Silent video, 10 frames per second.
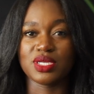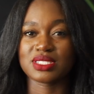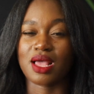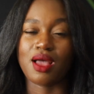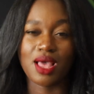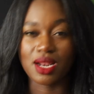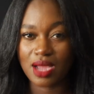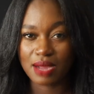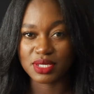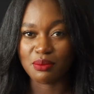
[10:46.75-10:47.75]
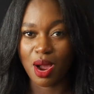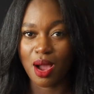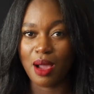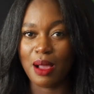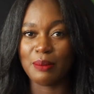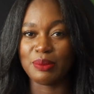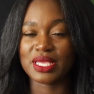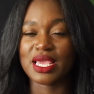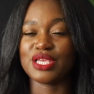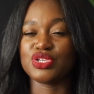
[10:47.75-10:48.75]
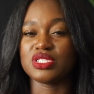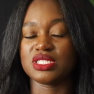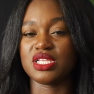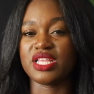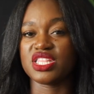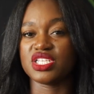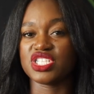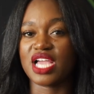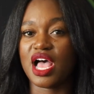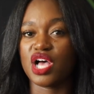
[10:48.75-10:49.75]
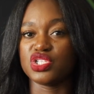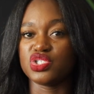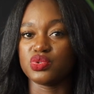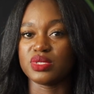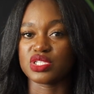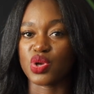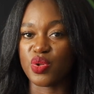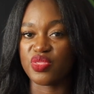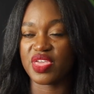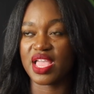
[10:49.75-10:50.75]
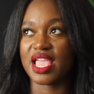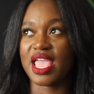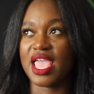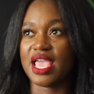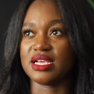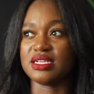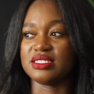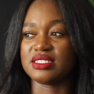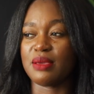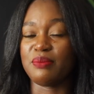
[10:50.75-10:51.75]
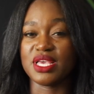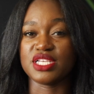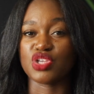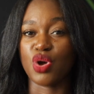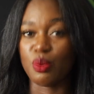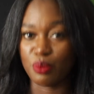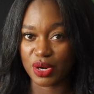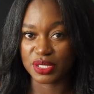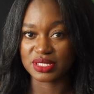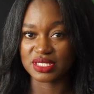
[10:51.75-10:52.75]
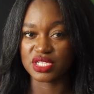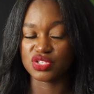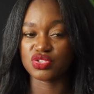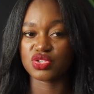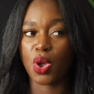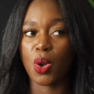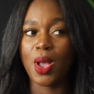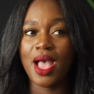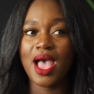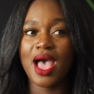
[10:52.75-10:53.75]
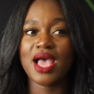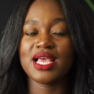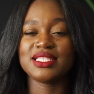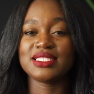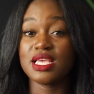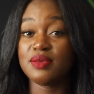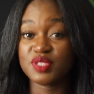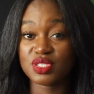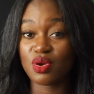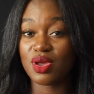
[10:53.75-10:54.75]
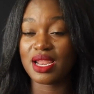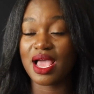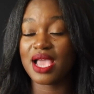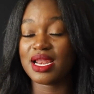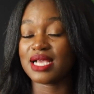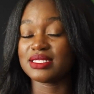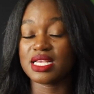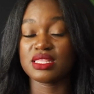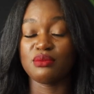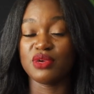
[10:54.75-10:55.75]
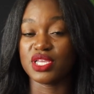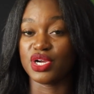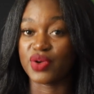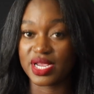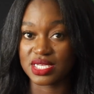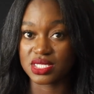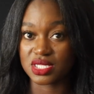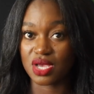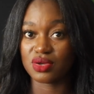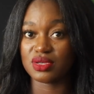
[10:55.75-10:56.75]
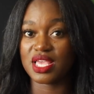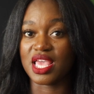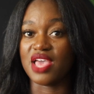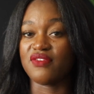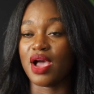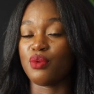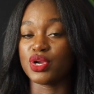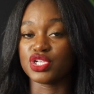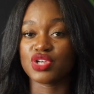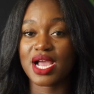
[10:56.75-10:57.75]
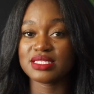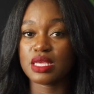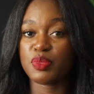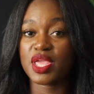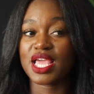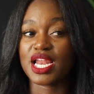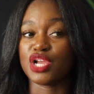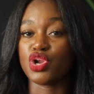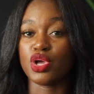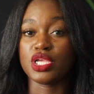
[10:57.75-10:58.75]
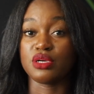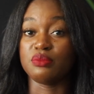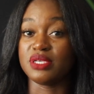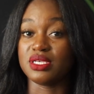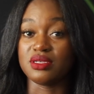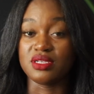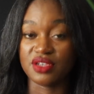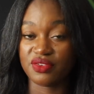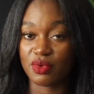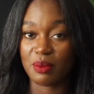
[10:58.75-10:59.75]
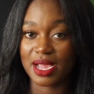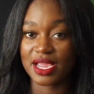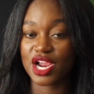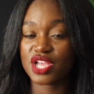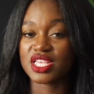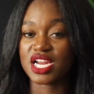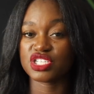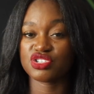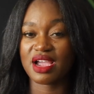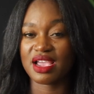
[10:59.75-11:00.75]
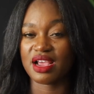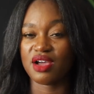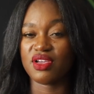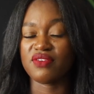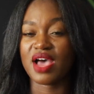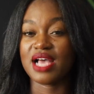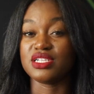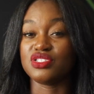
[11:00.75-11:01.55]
helicopter mom, but yet you still let the child do its own thing and be its own person. So tips online, I take them with a grain of salt. If I want to try something and I know it'll be good for my hair, then I try it out. If I